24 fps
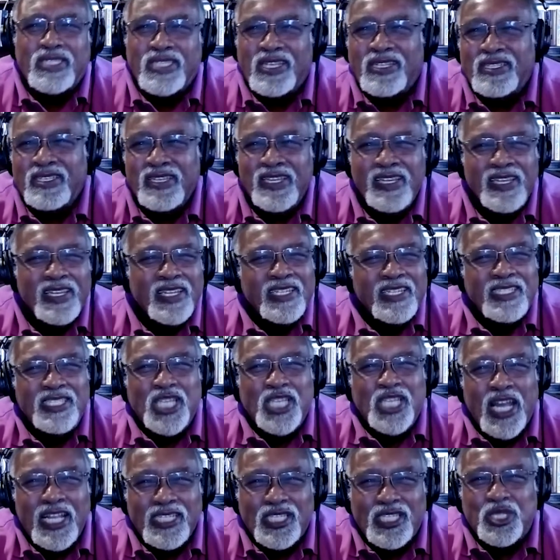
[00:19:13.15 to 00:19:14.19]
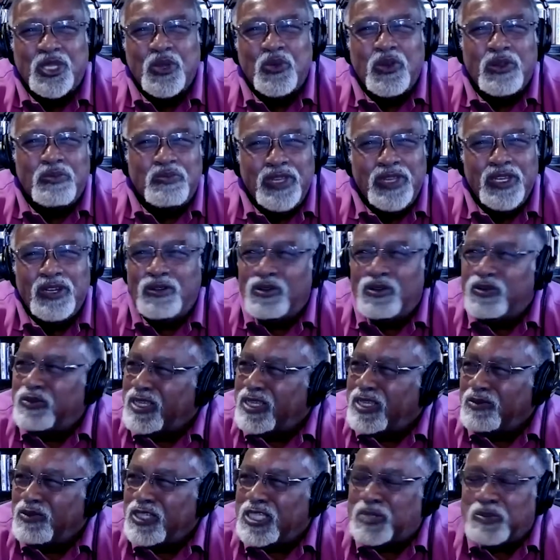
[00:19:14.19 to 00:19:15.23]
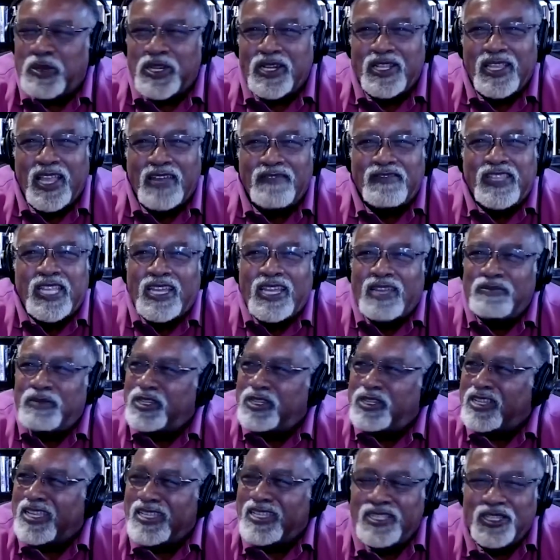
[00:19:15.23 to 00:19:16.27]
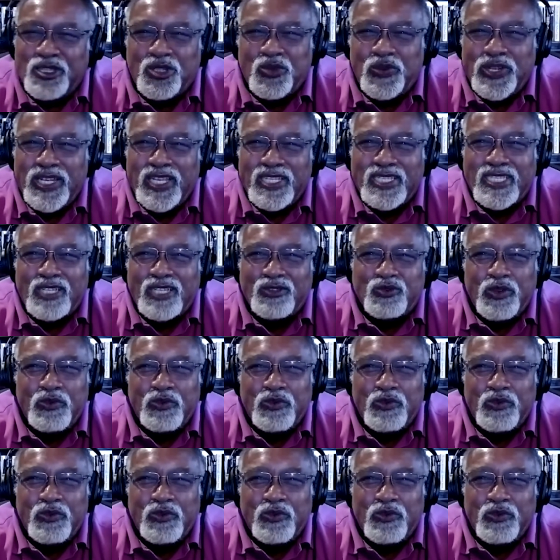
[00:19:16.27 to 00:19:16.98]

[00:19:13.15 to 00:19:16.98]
And John Stuart Mill, we spend a lot of time in the 20th century.